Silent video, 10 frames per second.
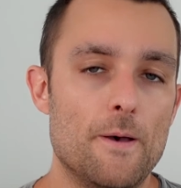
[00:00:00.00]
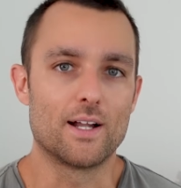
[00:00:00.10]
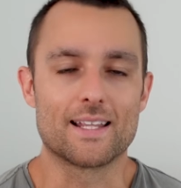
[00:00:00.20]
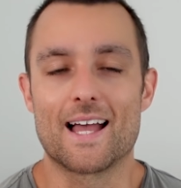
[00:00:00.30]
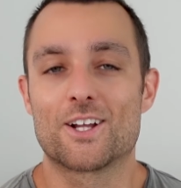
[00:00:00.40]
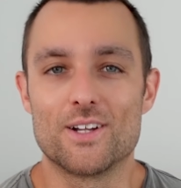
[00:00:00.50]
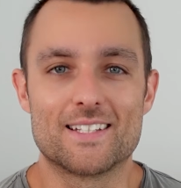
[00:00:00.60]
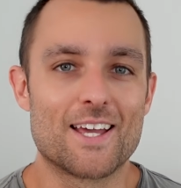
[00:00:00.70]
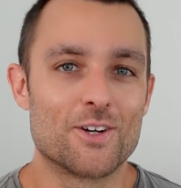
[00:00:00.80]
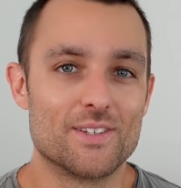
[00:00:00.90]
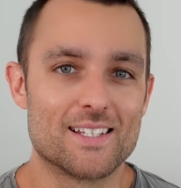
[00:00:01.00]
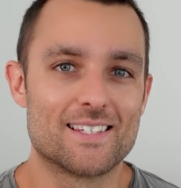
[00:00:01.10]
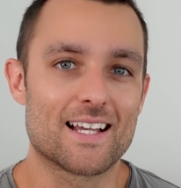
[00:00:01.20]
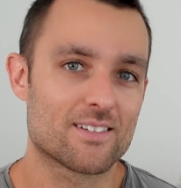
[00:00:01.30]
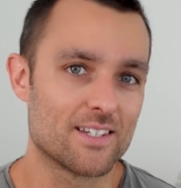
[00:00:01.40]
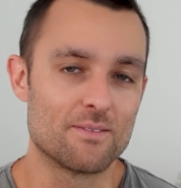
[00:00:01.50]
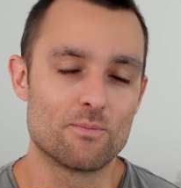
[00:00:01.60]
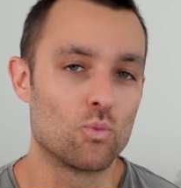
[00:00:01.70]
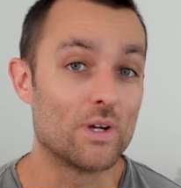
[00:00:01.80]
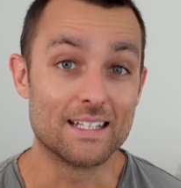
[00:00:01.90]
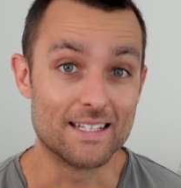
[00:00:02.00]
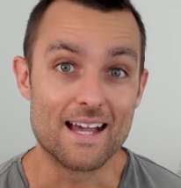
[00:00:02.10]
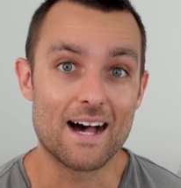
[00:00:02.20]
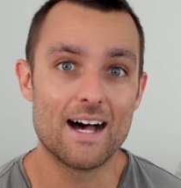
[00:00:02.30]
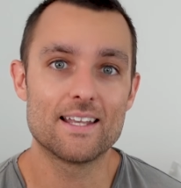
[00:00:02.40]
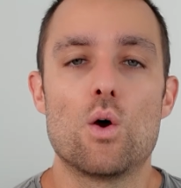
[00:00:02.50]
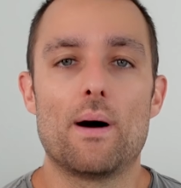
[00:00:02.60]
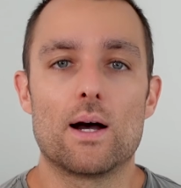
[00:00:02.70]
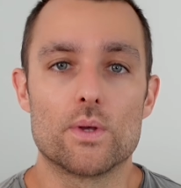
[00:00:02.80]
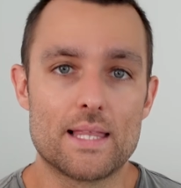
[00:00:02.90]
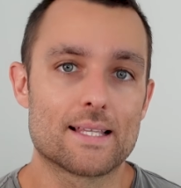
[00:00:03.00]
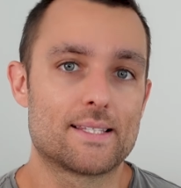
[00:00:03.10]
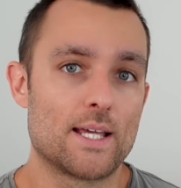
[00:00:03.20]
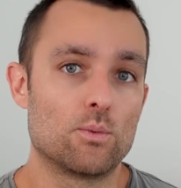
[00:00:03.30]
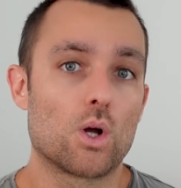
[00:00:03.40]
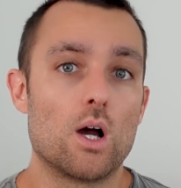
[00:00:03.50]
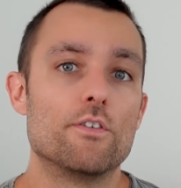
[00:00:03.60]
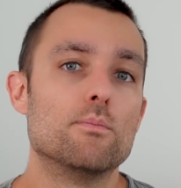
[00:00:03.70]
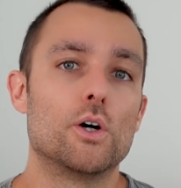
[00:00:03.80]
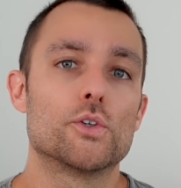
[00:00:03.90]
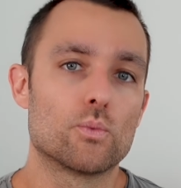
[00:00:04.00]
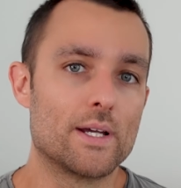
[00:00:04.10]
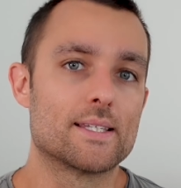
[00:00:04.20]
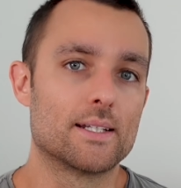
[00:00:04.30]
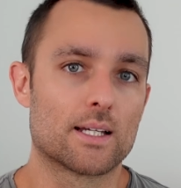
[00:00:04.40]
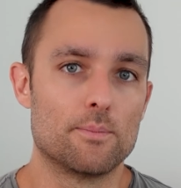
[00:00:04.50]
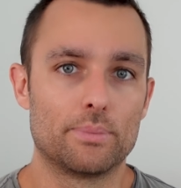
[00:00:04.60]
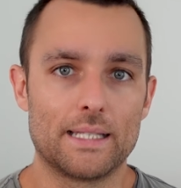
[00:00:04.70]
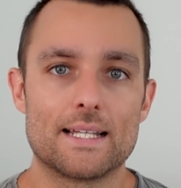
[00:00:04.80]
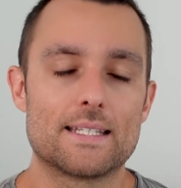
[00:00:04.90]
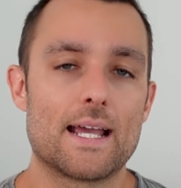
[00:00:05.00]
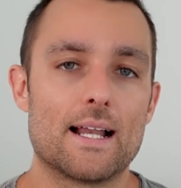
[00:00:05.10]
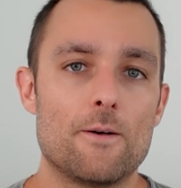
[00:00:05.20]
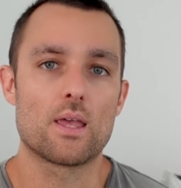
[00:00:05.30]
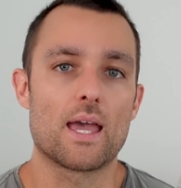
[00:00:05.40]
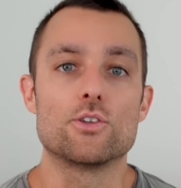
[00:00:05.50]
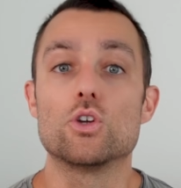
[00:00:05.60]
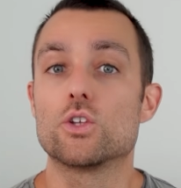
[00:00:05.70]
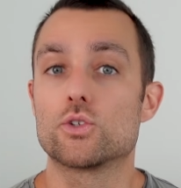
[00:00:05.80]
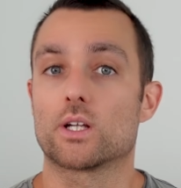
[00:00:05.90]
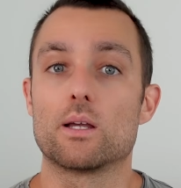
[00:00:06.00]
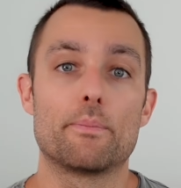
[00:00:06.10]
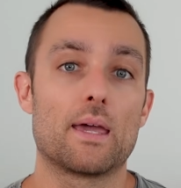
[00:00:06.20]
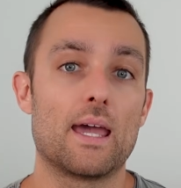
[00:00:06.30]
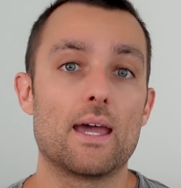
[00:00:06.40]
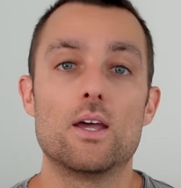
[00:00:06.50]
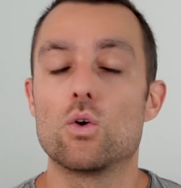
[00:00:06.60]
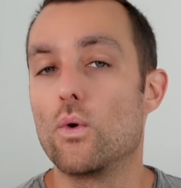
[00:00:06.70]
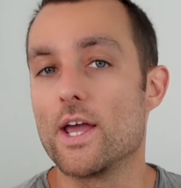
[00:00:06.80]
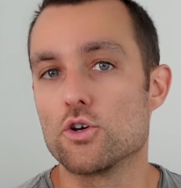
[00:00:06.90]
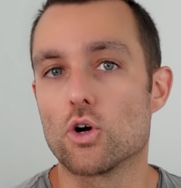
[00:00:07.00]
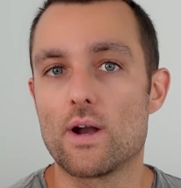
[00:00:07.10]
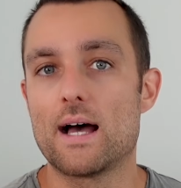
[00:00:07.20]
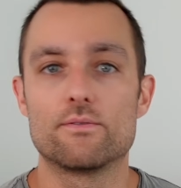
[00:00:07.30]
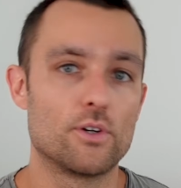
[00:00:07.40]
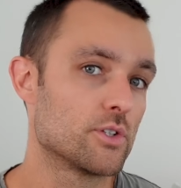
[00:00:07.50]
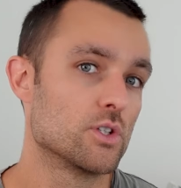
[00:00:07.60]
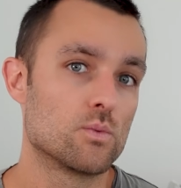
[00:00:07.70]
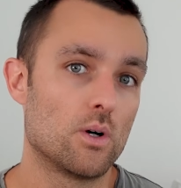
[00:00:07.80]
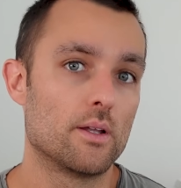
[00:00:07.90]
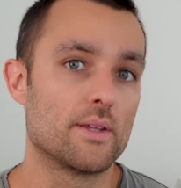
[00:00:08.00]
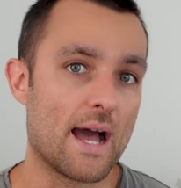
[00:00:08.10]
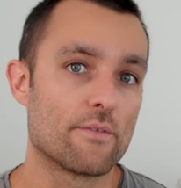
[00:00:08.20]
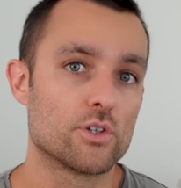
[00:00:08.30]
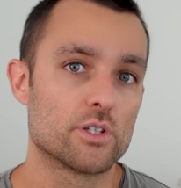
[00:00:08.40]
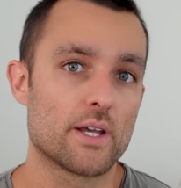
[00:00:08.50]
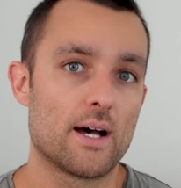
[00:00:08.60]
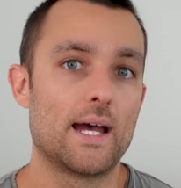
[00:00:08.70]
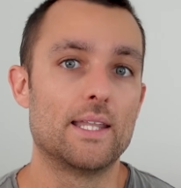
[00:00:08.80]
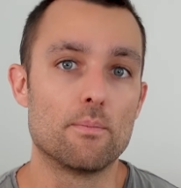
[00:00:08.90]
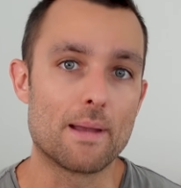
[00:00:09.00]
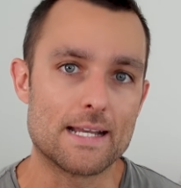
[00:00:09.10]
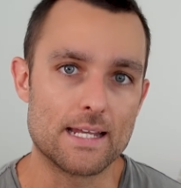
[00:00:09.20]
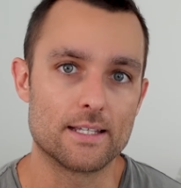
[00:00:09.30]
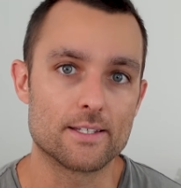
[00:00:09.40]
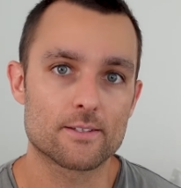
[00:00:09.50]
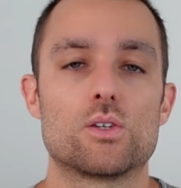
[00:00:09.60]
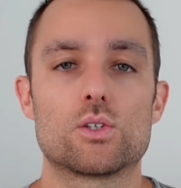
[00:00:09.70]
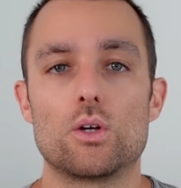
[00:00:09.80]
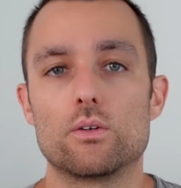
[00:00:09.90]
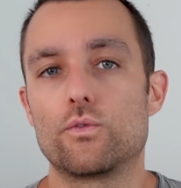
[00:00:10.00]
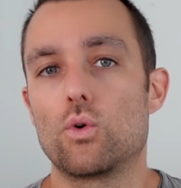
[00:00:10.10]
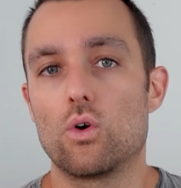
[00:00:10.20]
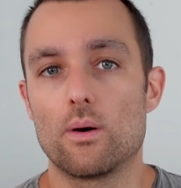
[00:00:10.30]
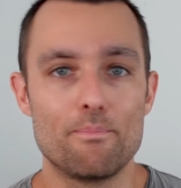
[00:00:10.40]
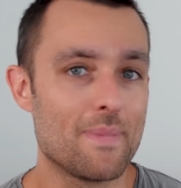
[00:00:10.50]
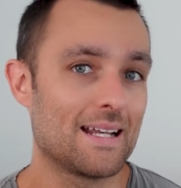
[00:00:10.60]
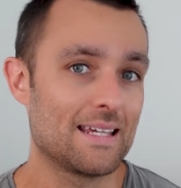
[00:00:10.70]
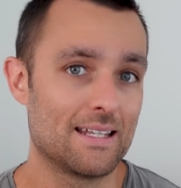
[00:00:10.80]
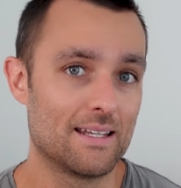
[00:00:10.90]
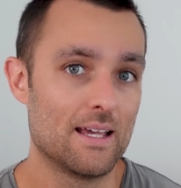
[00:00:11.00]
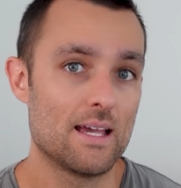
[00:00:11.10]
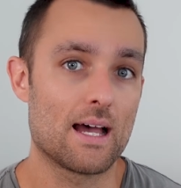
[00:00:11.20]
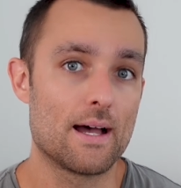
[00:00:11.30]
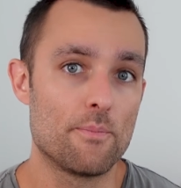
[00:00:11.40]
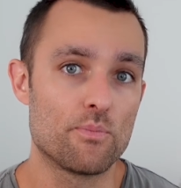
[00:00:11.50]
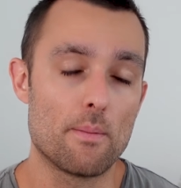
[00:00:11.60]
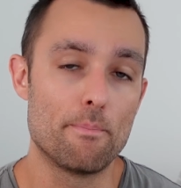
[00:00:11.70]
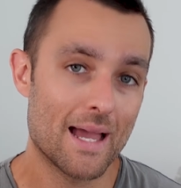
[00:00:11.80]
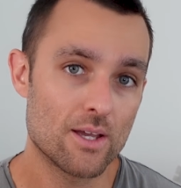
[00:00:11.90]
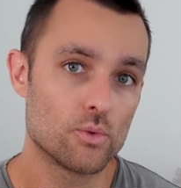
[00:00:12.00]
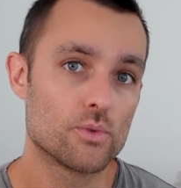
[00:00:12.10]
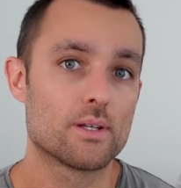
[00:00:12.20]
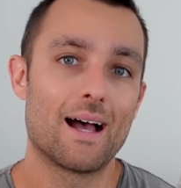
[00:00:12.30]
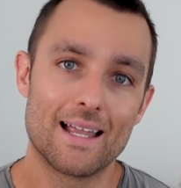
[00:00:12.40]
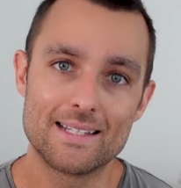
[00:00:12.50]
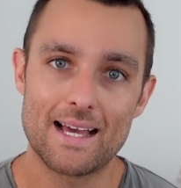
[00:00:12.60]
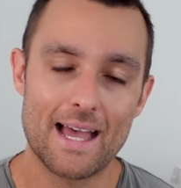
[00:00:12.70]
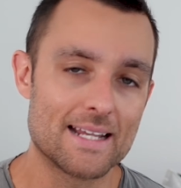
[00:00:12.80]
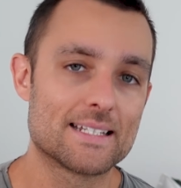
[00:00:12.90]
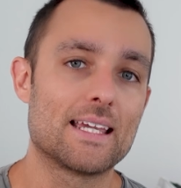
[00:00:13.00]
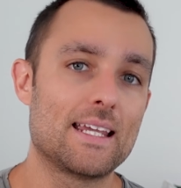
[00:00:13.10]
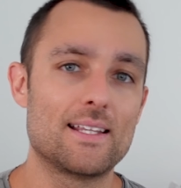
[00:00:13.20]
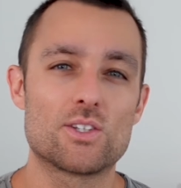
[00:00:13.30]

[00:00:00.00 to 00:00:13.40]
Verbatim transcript: finding accurate data on this is actually weirdly hard. But with that said, we'll go over the most recent complete data, and you can sort of compare where you're at versus what the averages are and the median is. So for median, males under 18,